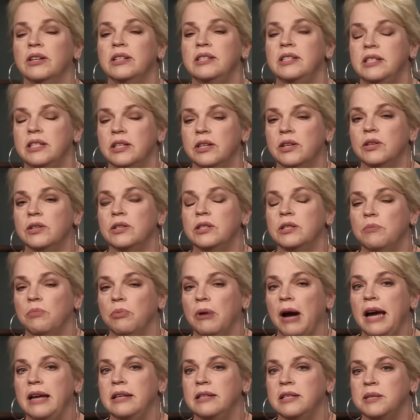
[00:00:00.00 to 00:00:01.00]
know, it still
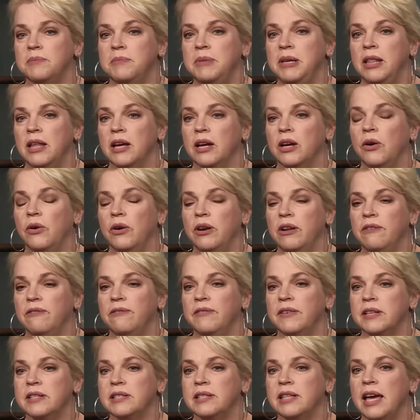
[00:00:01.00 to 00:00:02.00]
surprises me that Cody
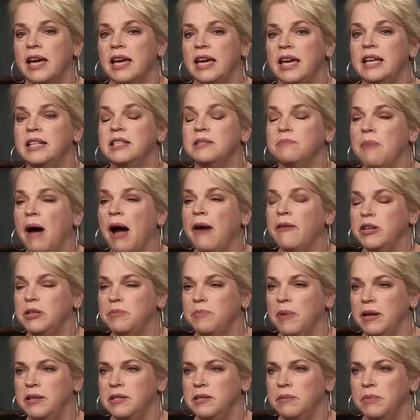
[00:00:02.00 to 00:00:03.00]
feels like it's my
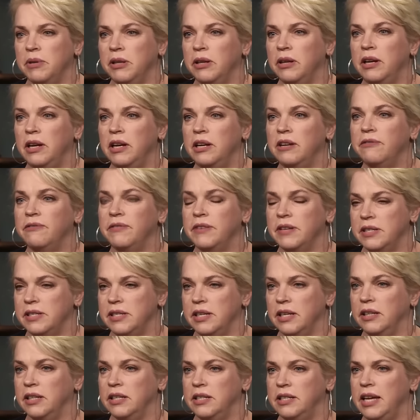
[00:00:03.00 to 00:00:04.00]
responsibility to
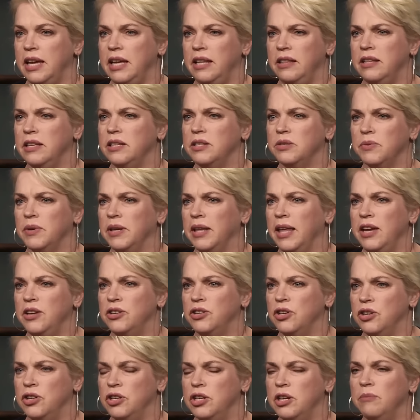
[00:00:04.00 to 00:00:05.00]
facilitate this
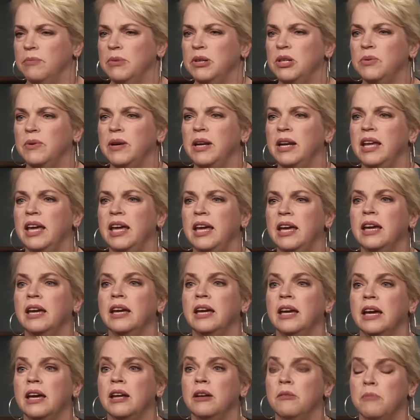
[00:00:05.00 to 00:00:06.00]
relationship between
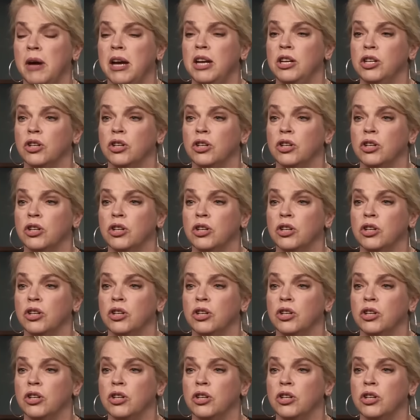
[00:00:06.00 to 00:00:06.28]
he and my